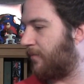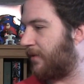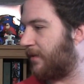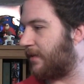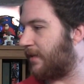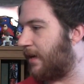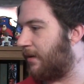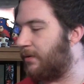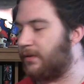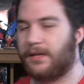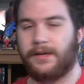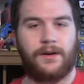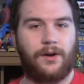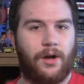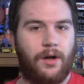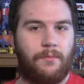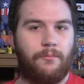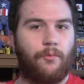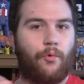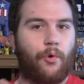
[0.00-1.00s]
Is that what they
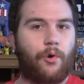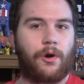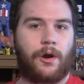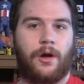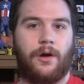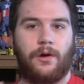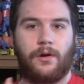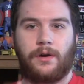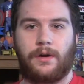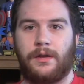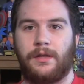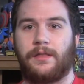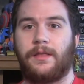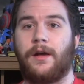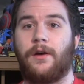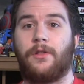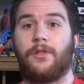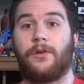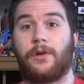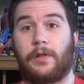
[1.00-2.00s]
call him? War Hulk?
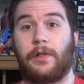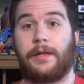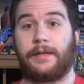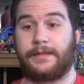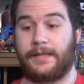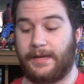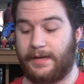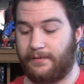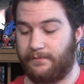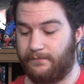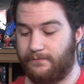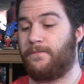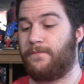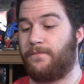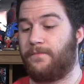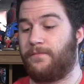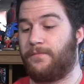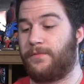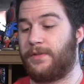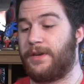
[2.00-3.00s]
They all look like that.
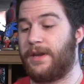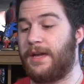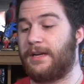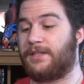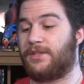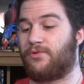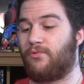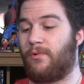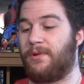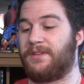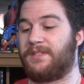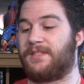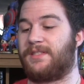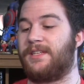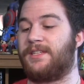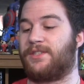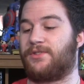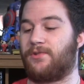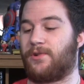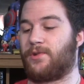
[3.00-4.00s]
The next one is
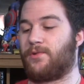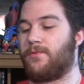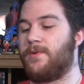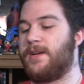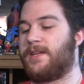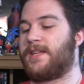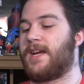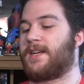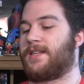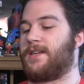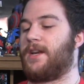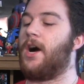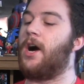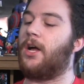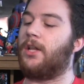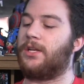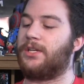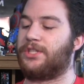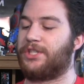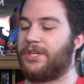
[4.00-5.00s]
District 3
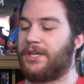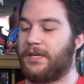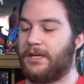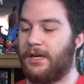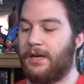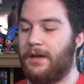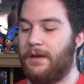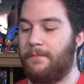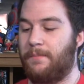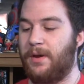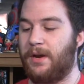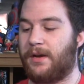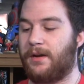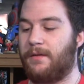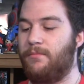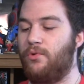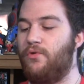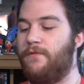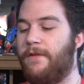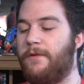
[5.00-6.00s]
Technology. Pick
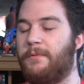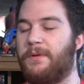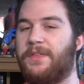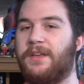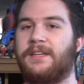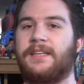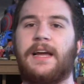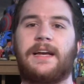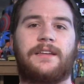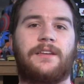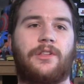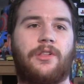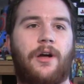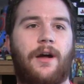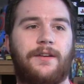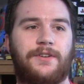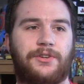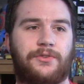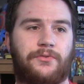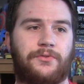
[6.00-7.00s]
a movie with a
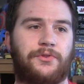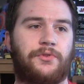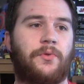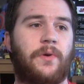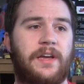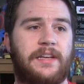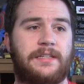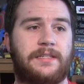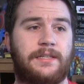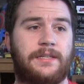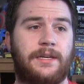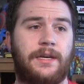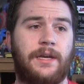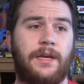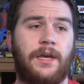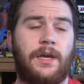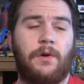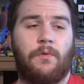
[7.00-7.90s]
technological twist.